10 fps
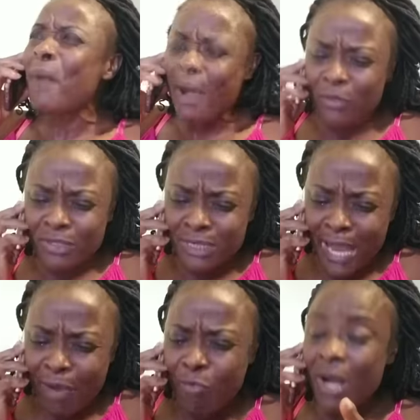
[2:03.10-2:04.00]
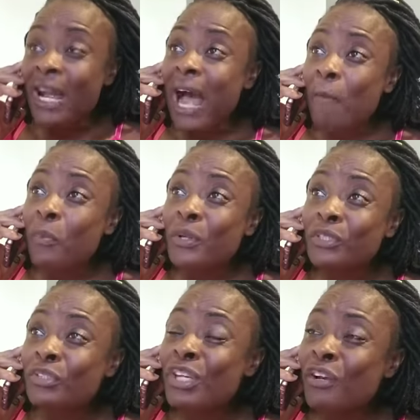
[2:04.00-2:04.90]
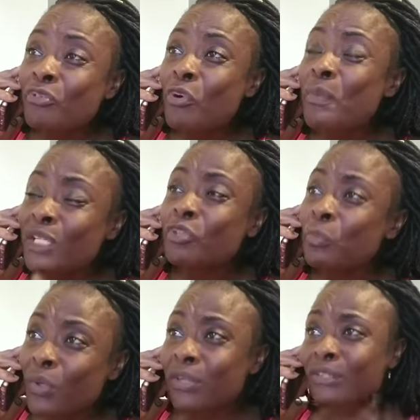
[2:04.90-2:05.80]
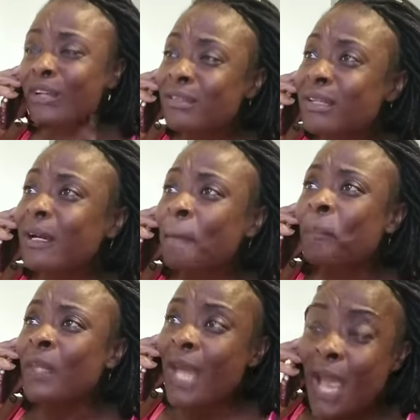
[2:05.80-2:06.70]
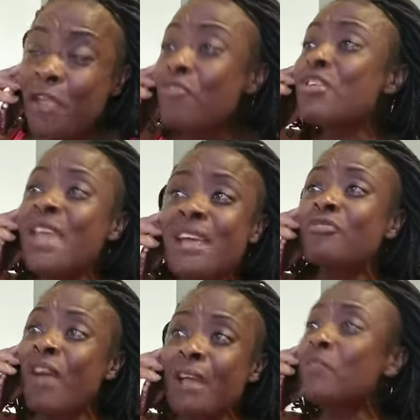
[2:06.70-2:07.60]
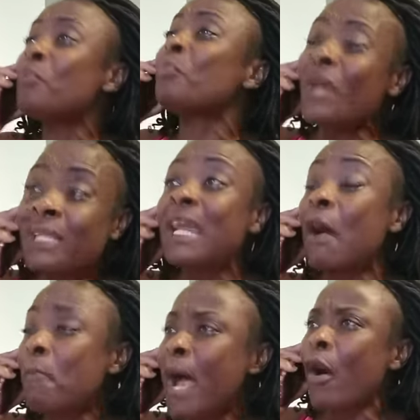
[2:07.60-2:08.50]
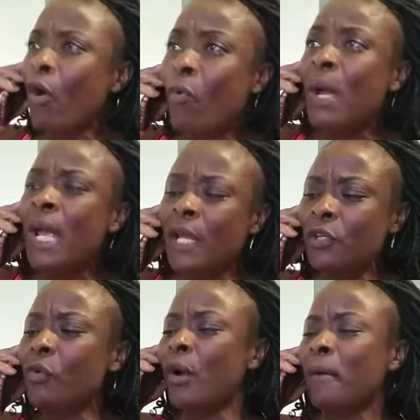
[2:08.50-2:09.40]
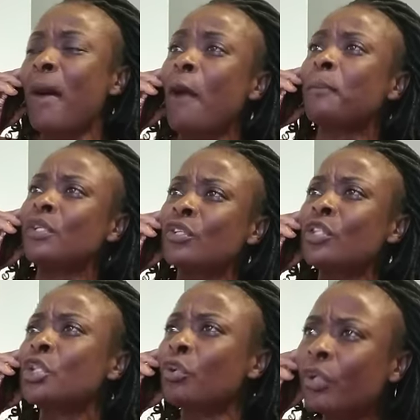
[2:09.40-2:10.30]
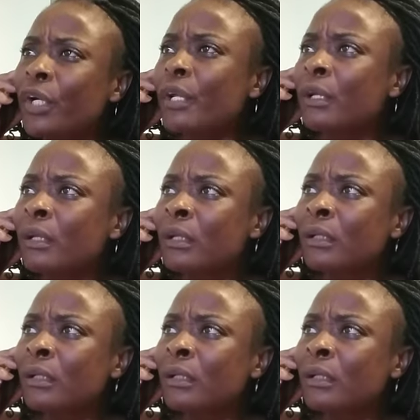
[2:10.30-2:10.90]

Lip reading: Bible said what God puts together, no man should put asunder. Here you here trying to break down my home and you worry about a piece of jewelry.